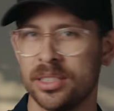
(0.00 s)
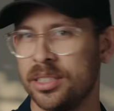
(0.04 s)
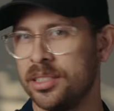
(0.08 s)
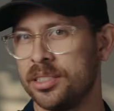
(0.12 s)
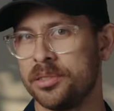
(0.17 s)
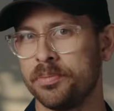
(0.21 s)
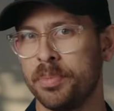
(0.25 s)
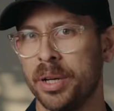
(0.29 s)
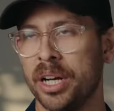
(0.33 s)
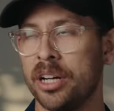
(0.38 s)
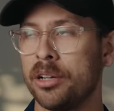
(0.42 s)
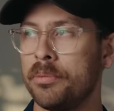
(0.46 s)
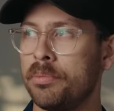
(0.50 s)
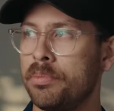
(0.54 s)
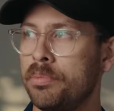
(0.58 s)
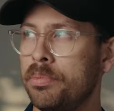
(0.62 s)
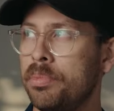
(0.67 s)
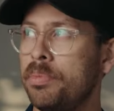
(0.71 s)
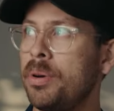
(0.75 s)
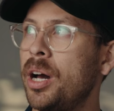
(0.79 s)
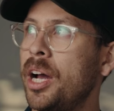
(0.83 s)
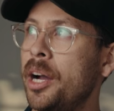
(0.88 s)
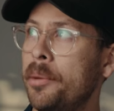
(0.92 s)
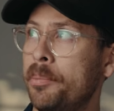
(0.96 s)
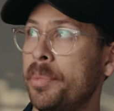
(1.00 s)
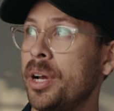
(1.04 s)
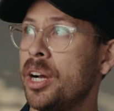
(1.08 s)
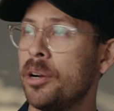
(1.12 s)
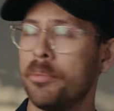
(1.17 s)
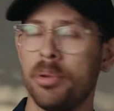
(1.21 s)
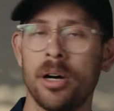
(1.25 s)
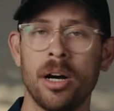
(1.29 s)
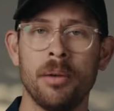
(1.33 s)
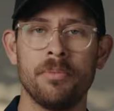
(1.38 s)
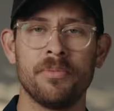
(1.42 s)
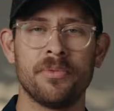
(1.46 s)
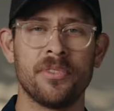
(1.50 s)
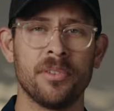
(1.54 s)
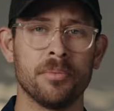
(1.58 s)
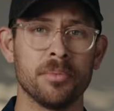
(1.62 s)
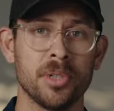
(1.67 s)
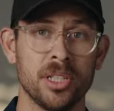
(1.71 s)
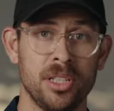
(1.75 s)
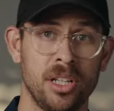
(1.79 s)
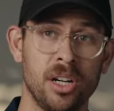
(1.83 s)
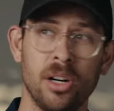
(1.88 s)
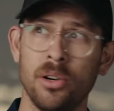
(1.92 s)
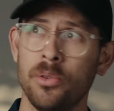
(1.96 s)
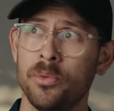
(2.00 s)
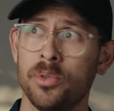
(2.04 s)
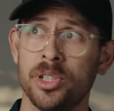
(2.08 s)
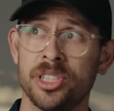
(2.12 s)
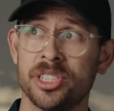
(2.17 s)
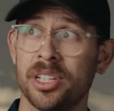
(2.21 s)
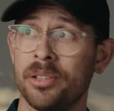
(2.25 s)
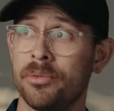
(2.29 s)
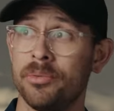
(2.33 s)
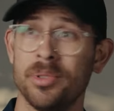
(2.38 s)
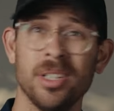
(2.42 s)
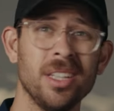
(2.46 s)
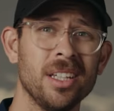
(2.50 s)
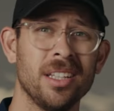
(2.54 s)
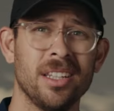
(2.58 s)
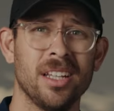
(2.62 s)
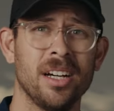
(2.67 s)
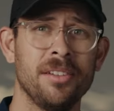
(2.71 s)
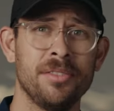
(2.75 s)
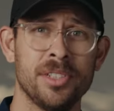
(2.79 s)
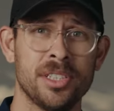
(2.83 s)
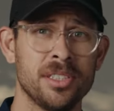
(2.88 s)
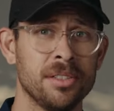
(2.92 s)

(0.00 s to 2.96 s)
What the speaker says: This pair pop from Glow, which I really love.